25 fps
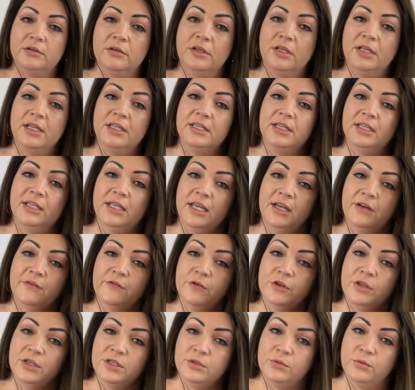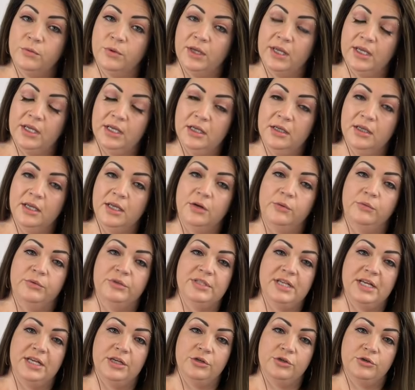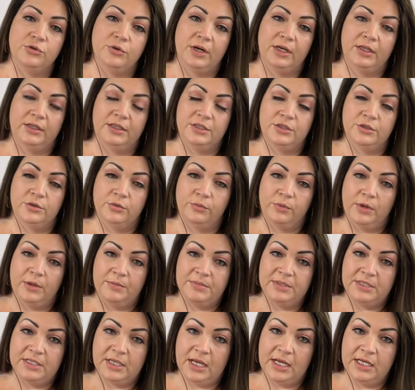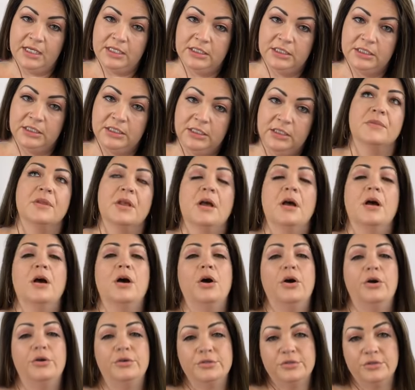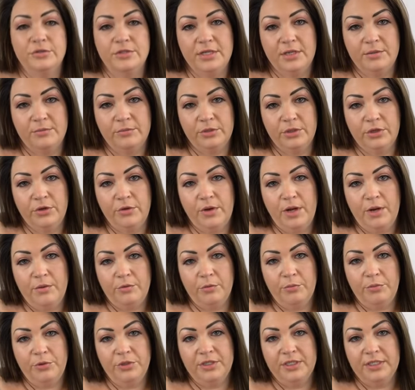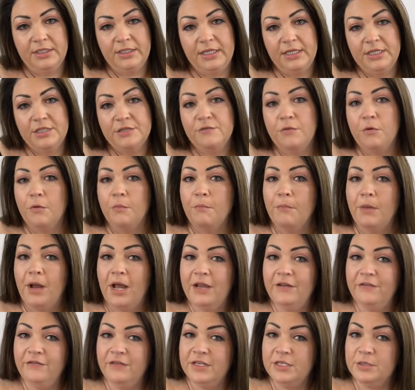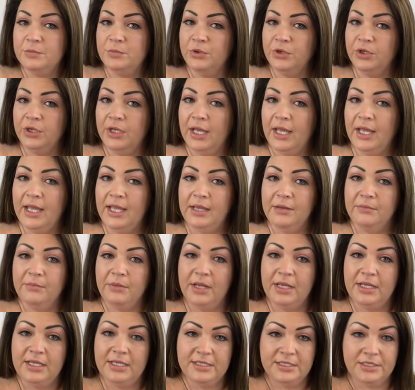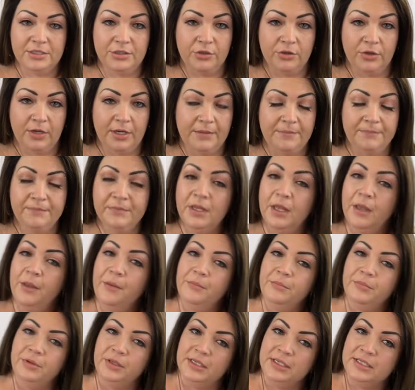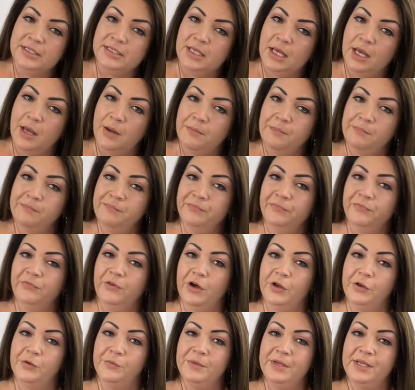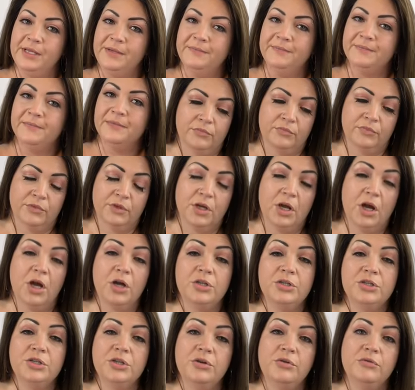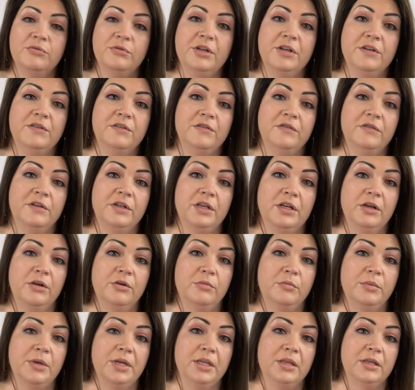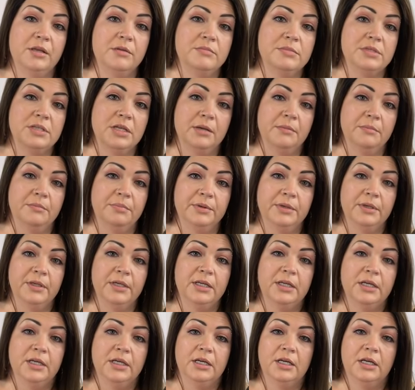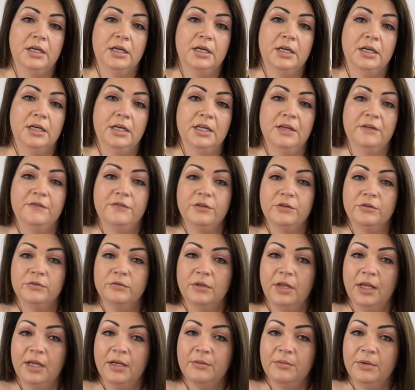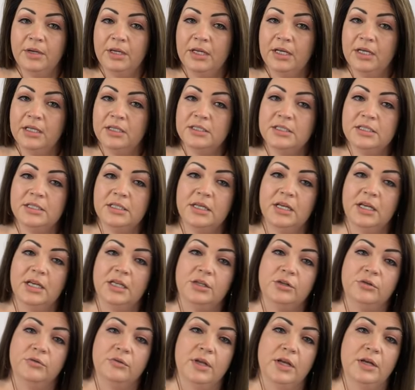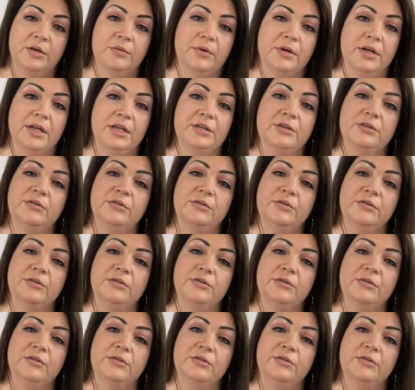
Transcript: click the link for this wig and it will take you directly to the website. Also down below, I will put the links for my Facebook and my Instagram. Please come follow me. Also give the video a big thumbs up. If you like my content and you like what I